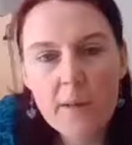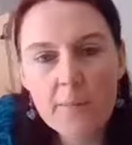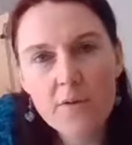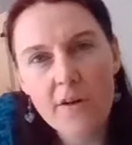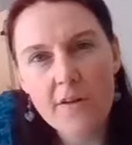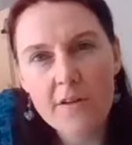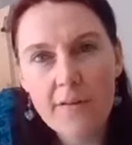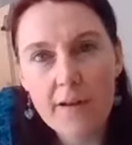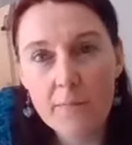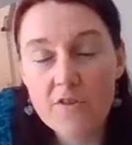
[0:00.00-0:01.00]
People start their
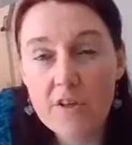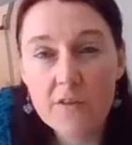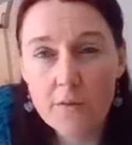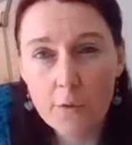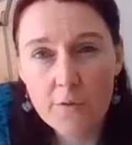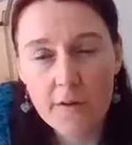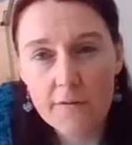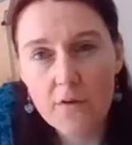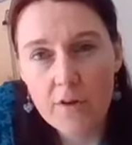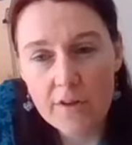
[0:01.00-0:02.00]
family trees for loads of
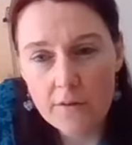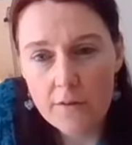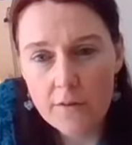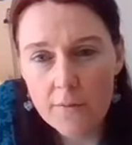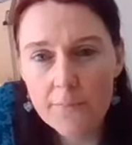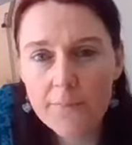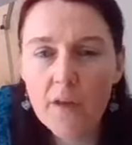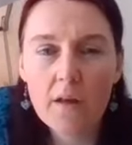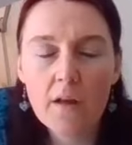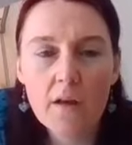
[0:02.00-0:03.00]
different reasons.
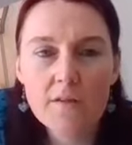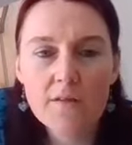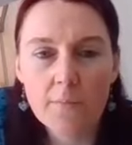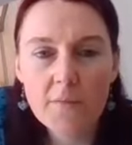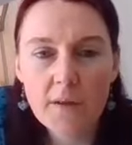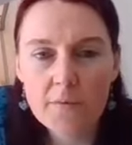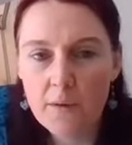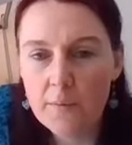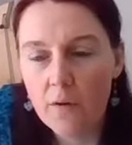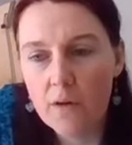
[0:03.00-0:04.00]
Sometimes
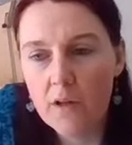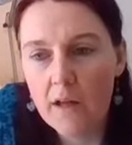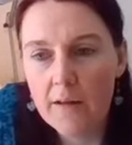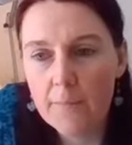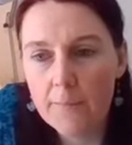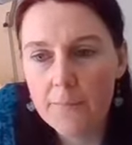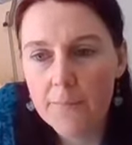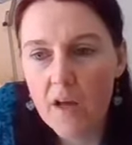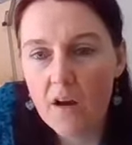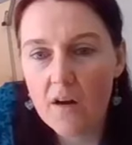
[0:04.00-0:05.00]
people
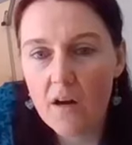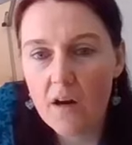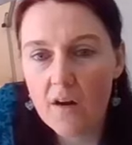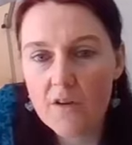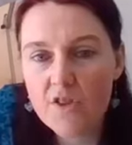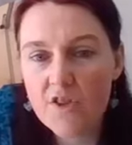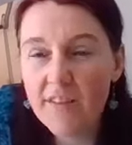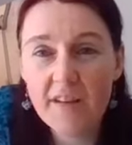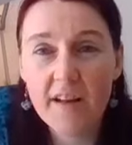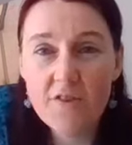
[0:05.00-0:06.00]
are
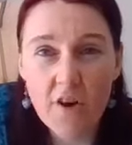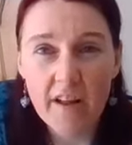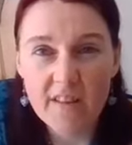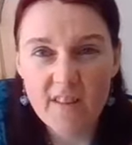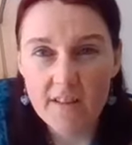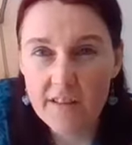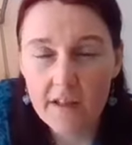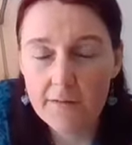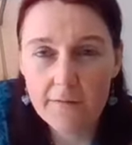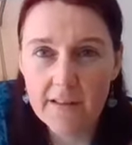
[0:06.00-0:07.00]
just interested
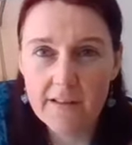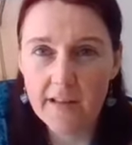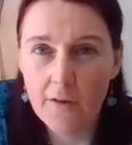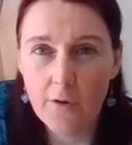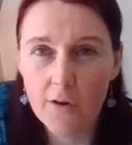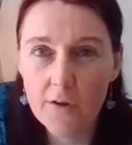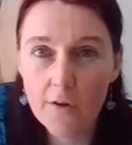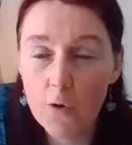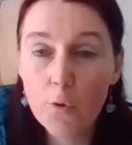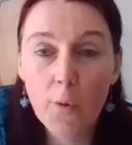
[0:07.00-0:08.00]
in finding out
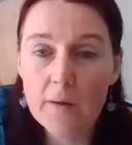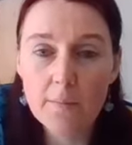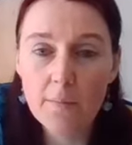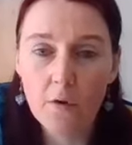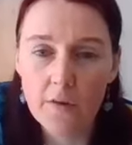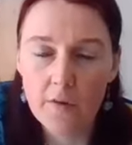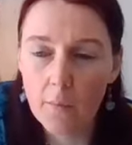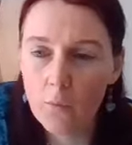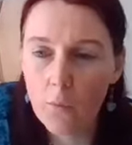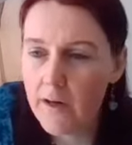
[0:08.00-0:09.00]
who went before
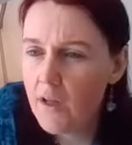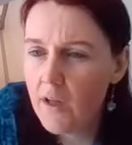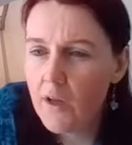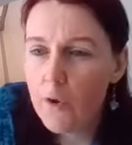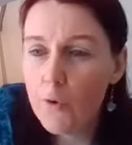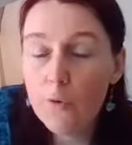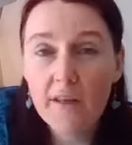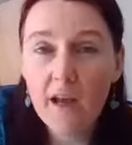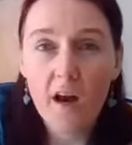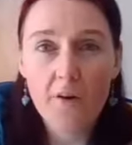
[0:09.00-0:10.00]
them and where who
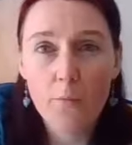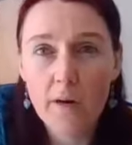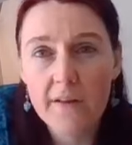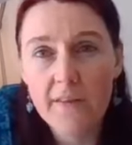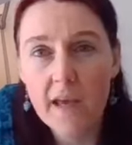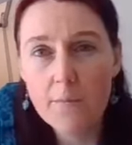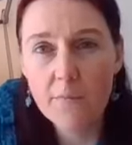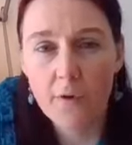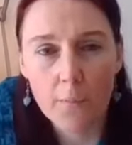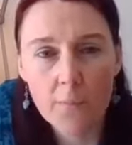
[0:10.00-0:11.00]
they are and where they
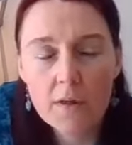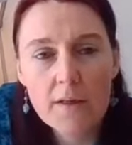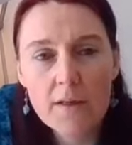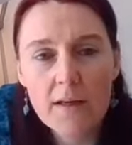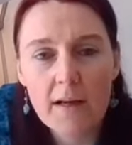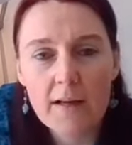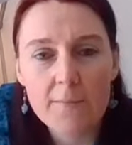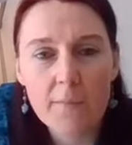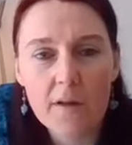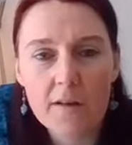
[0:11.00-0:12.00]
came from.
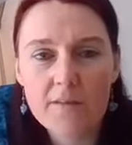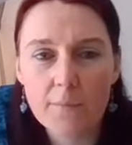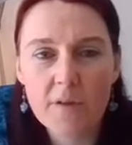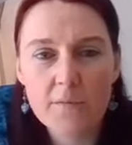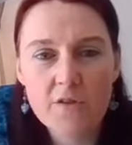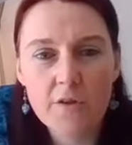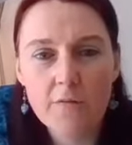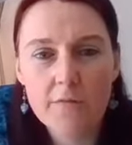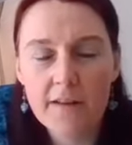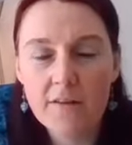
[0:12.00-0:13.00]
Sometimes you
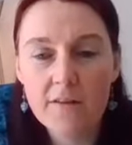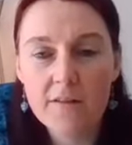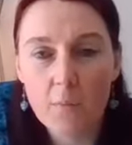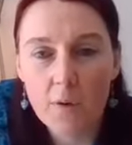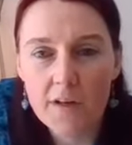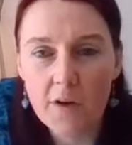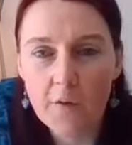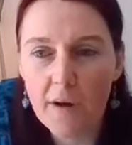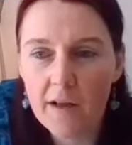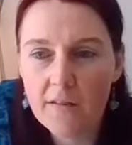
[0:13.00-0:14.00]
can find someone in
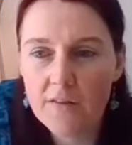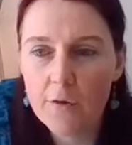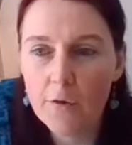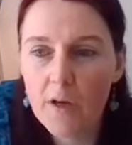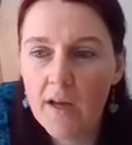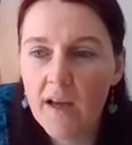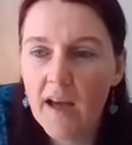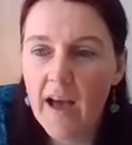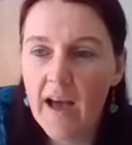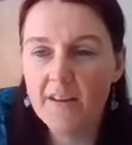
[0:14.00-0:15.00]
your past who
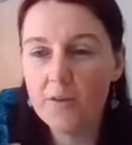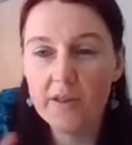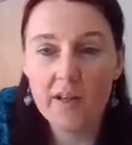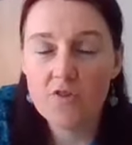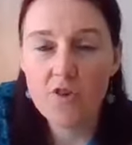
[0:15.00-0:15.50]
had a really